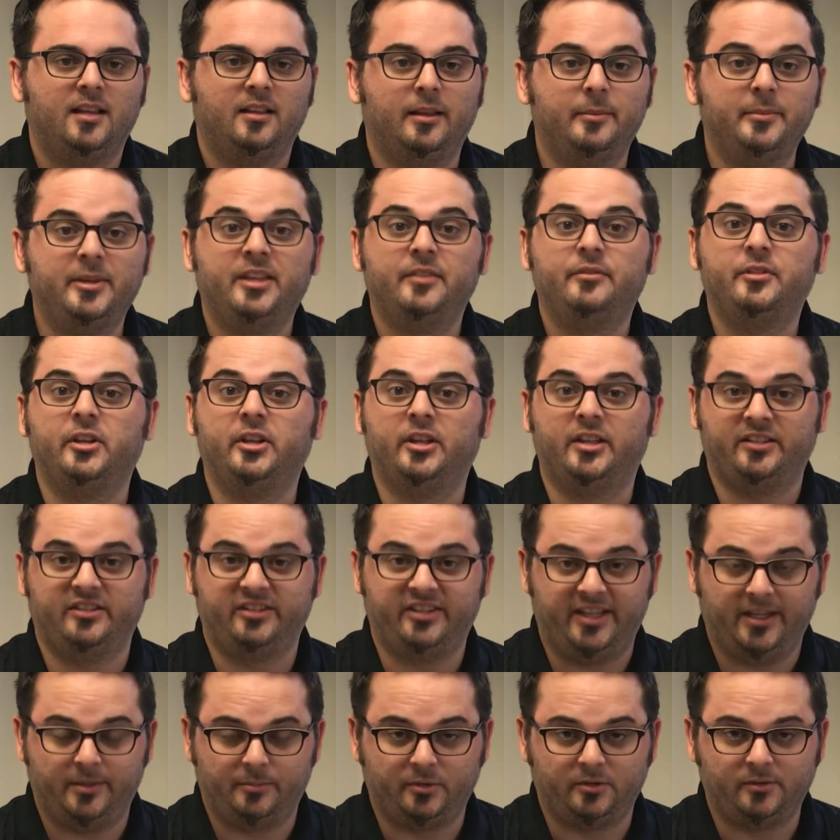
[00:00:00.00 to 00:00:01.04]
Let me give you an
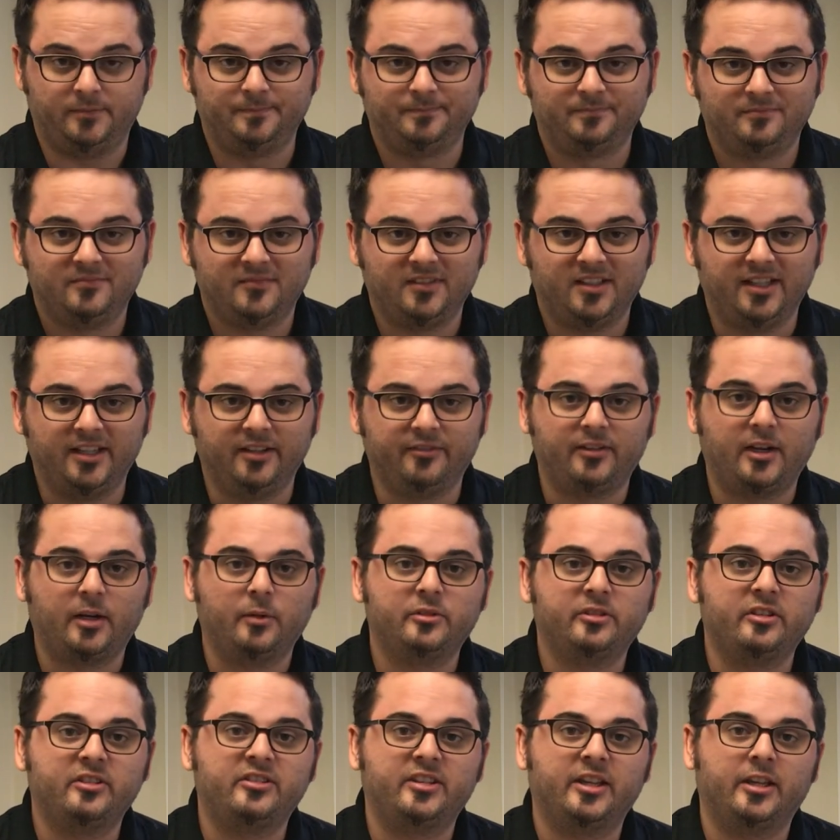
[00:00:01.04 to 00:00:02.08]
example. If I
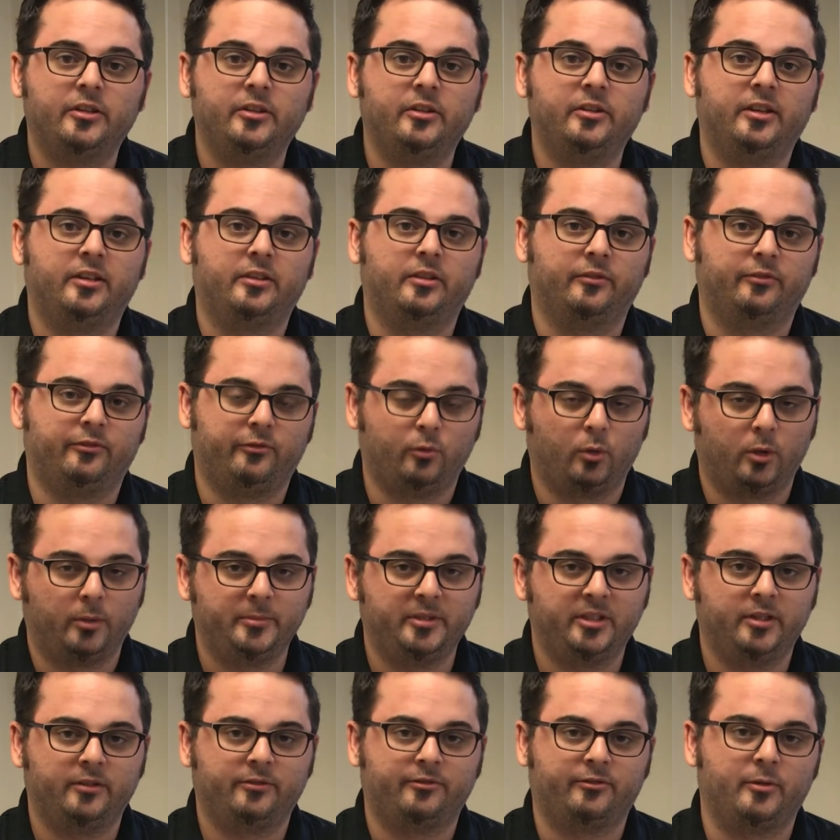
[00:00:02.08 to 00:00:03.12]
was to tell you that the
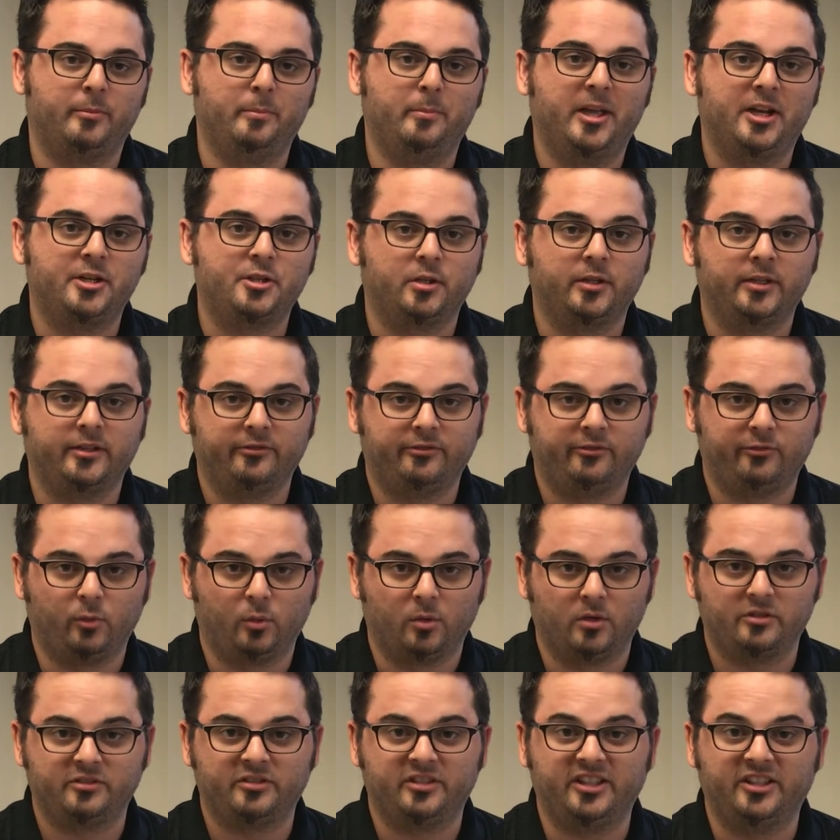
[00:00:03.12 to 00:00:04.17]
formula for measuring
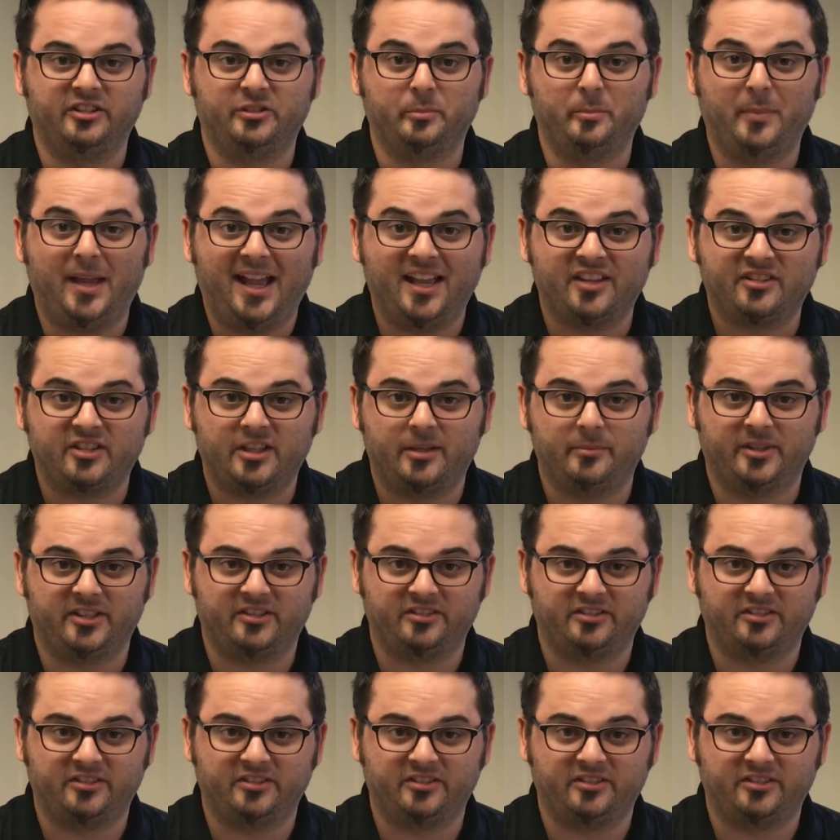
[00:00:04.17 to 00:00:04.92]
force is mass times